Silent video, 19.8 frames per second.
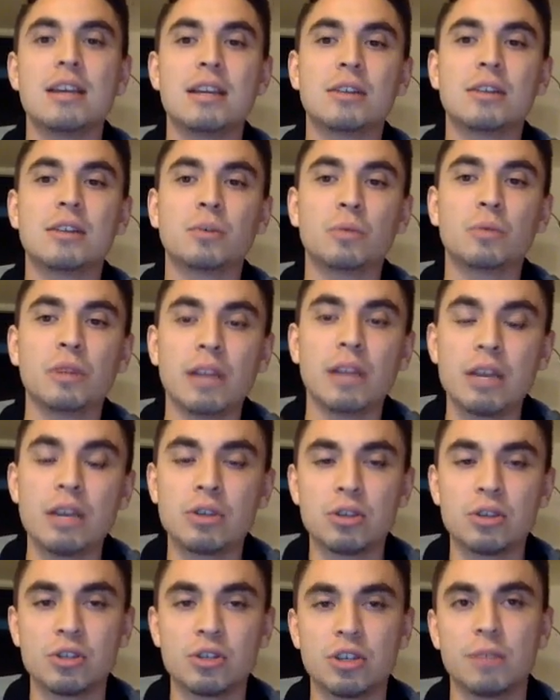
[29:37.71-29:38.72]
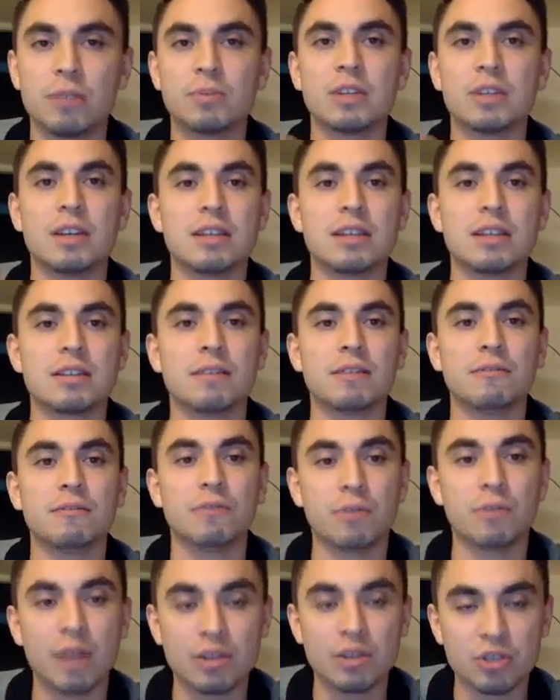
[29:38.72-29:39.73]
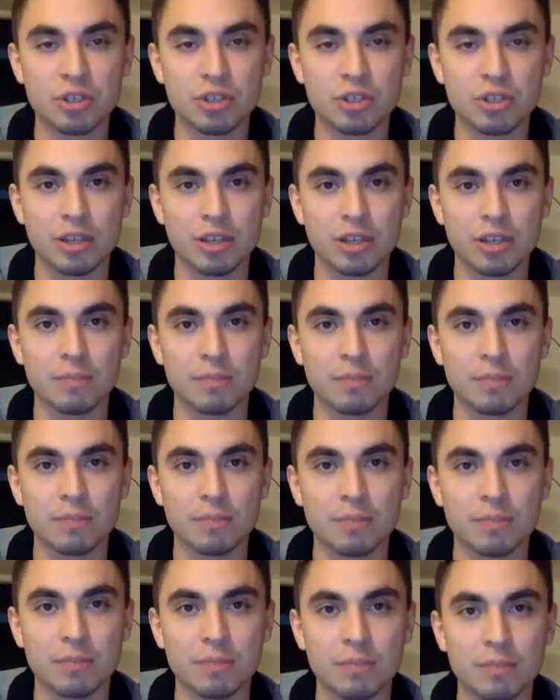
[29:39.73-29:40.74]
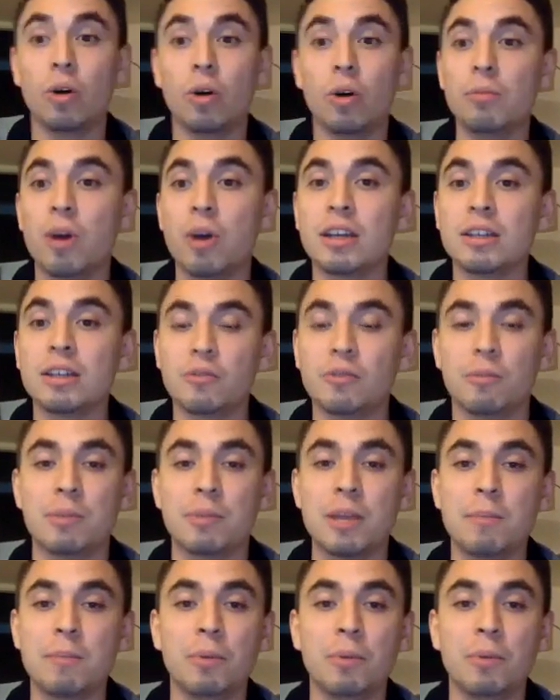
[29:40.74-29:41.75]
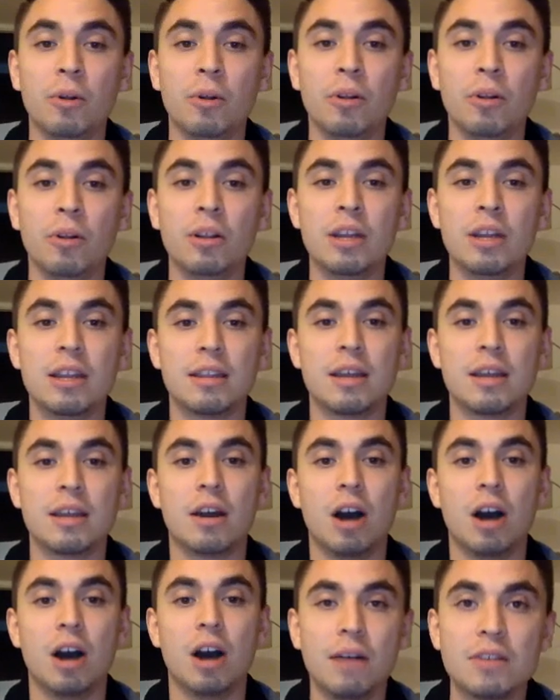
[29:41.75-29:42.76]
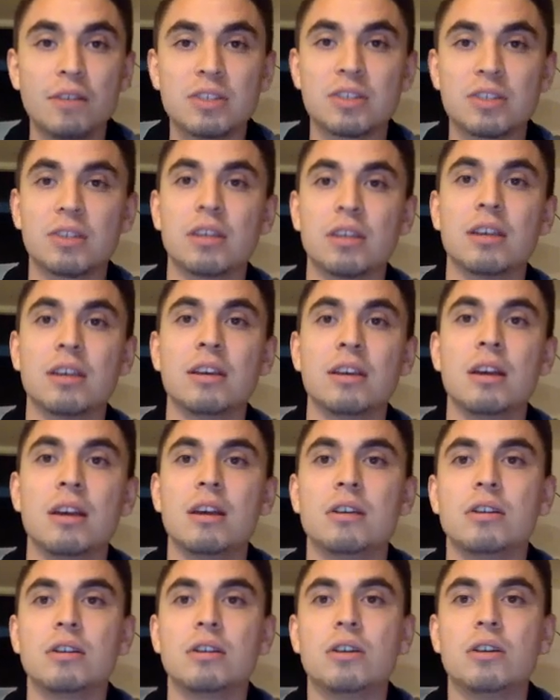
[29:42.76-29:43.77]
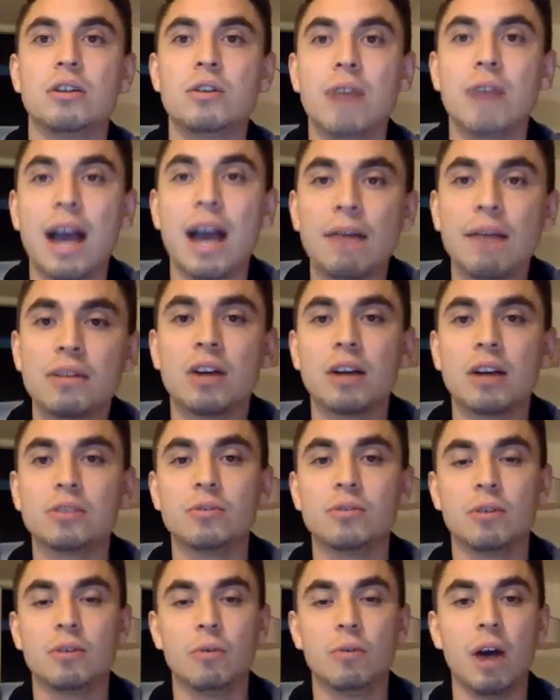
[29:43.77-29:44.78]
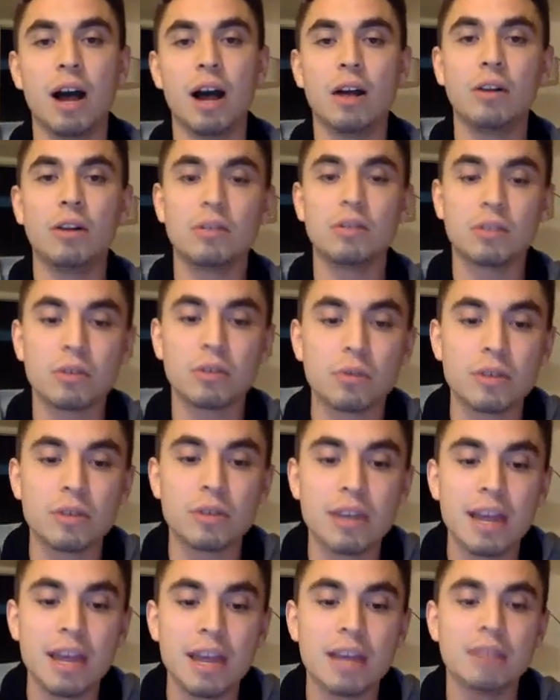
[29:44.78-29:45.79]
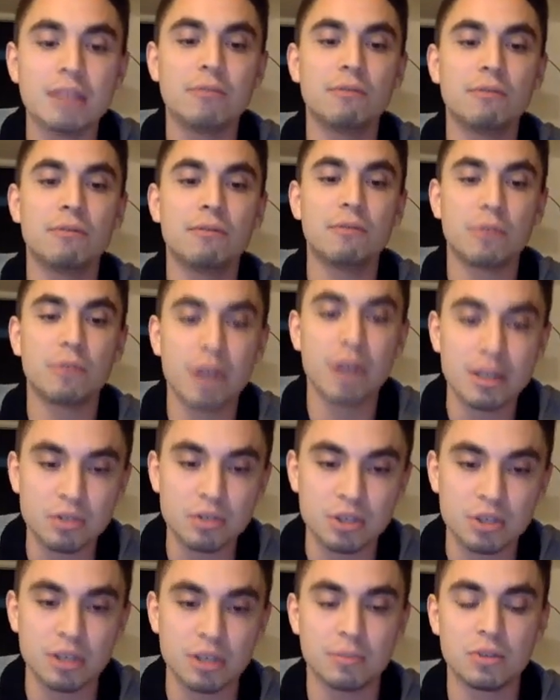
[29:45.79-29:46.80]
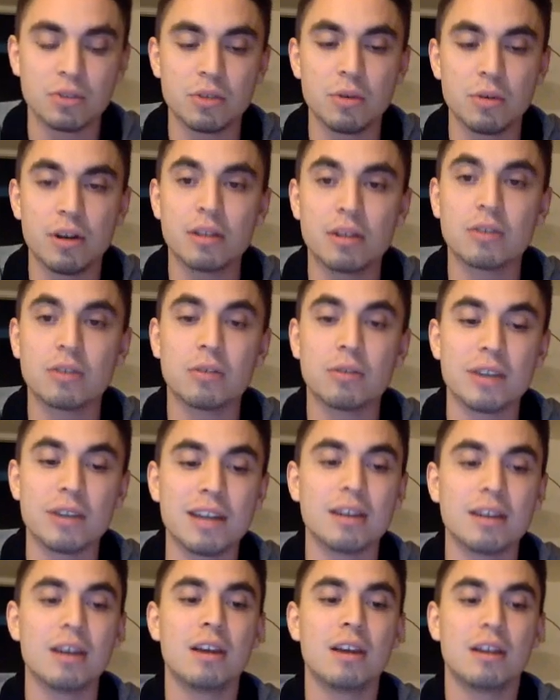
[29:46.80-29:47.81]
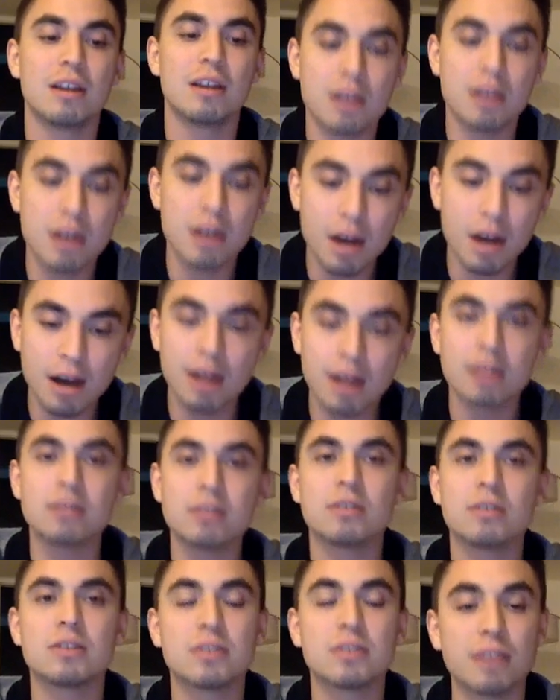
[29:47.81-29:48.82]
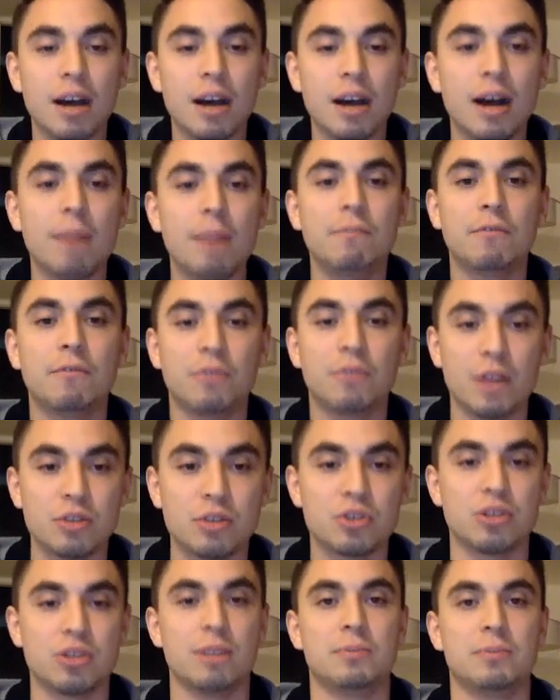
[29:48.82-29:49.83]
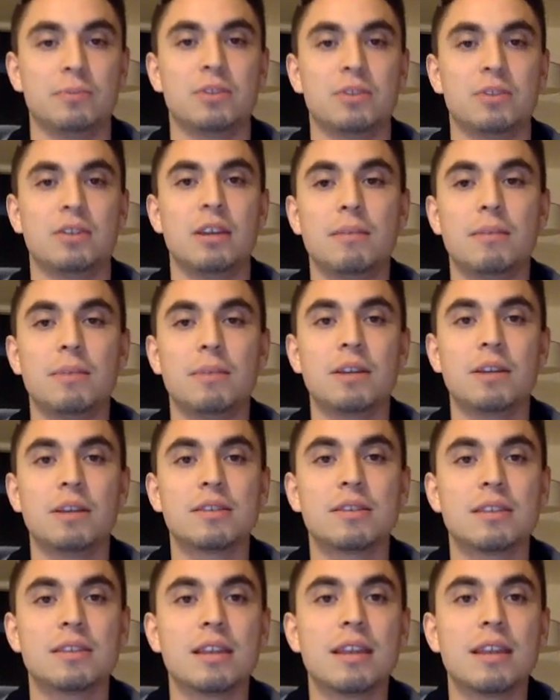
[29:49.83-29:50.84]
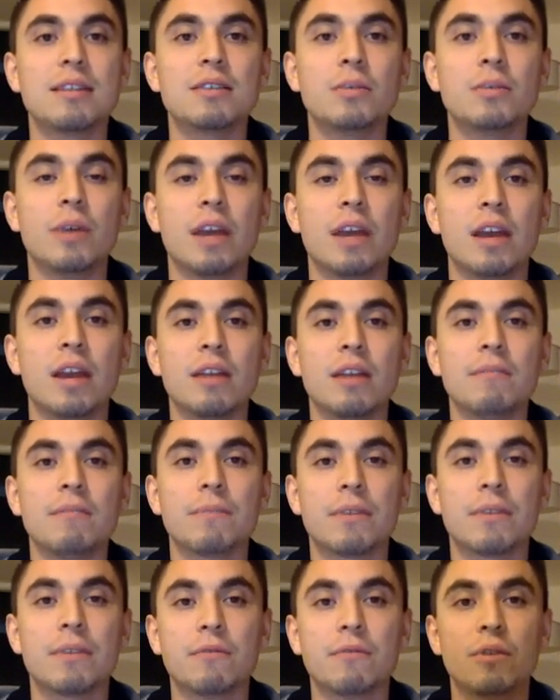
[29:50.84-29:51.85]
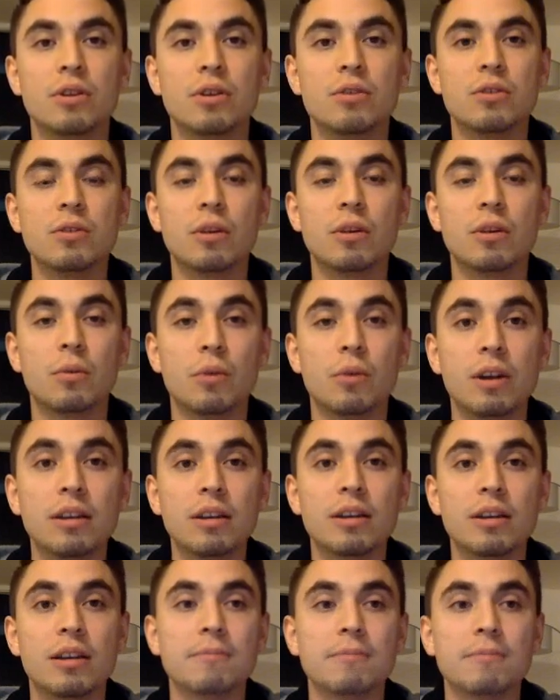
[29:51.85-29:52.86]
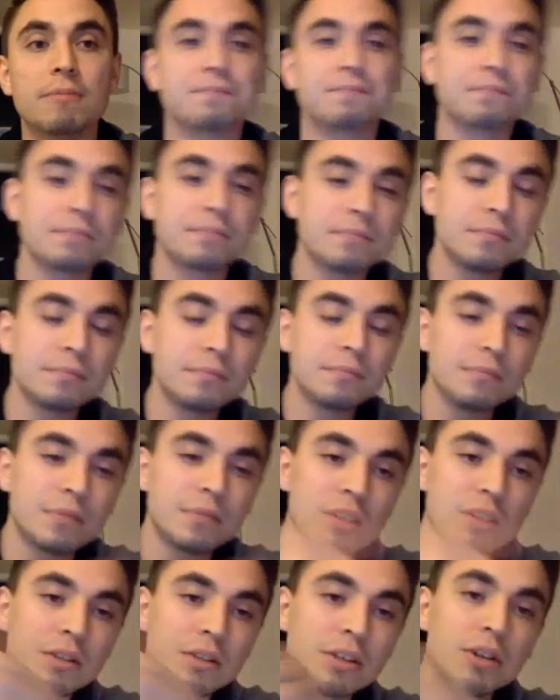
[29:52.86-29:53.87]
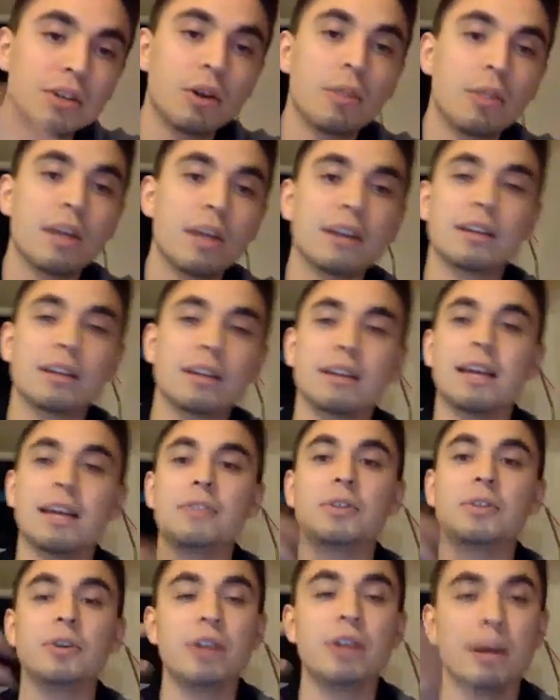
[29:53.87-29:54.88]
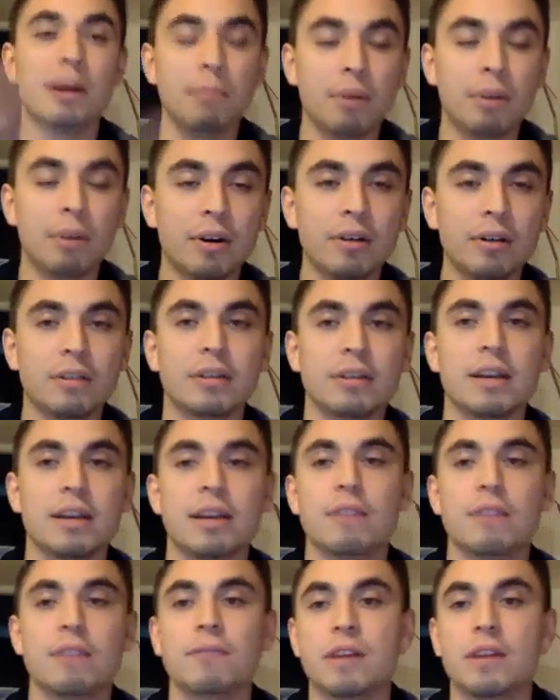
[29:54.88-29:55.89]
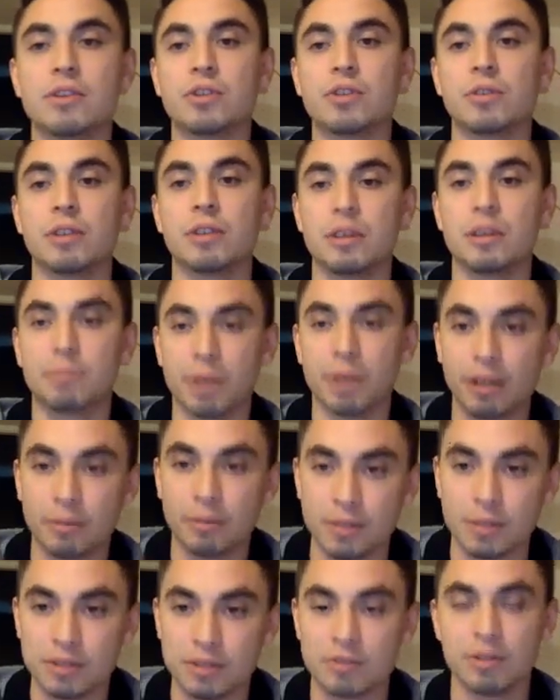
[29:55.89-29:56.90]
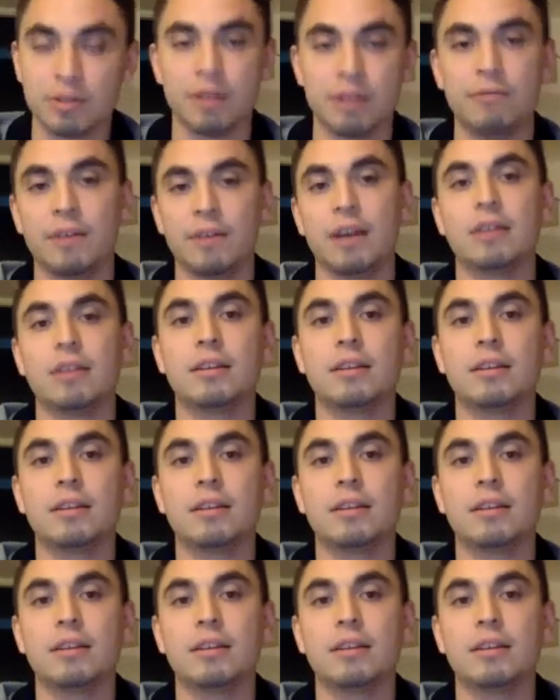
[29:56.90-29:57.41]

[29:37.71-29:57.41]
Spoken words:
It's relationships. It's a friendship. So for cold markets, for people that obviously, you haven't talked to in a while, create friendships. You want to create non-stop friendships, because then that's a way for you to really then get their number and eventually bring them into an invite.